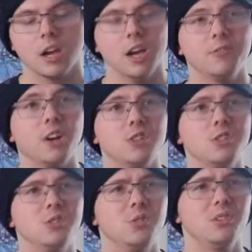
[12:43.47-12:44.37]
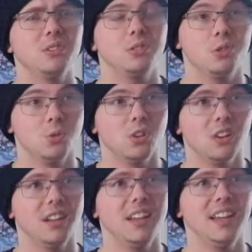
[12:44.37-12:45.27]
I've got to
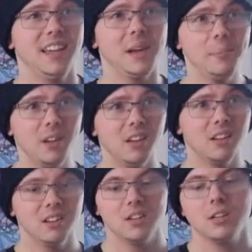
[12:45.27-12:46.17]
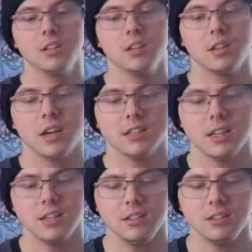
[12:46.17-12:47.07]
duel him? I
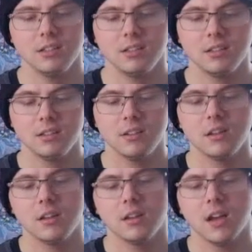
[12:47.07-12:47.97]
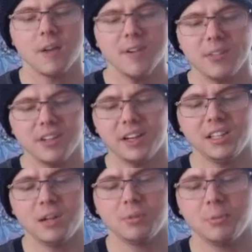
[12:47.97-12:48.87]
said. I found the
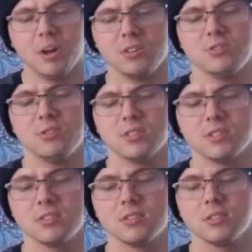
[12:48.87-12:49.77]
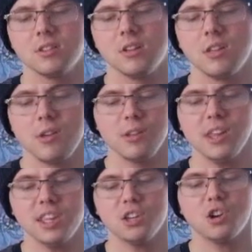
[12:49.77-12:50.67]
idea preposterous. The only
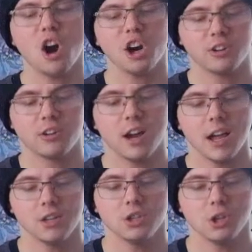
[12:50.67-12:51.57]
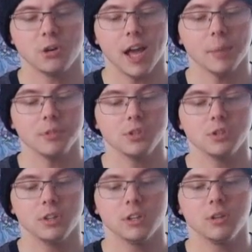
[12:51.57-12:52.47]
thing Carter had shown
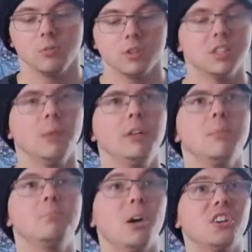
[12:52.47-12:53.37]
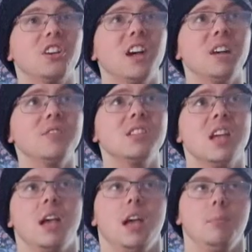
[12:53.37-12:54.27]
aptitude in was summoning butter knives
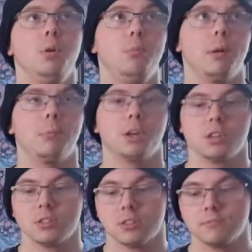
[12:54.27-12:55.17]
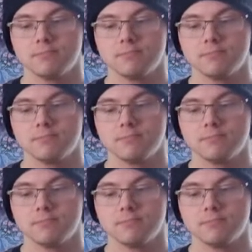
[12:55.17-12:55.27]
and pooping birds.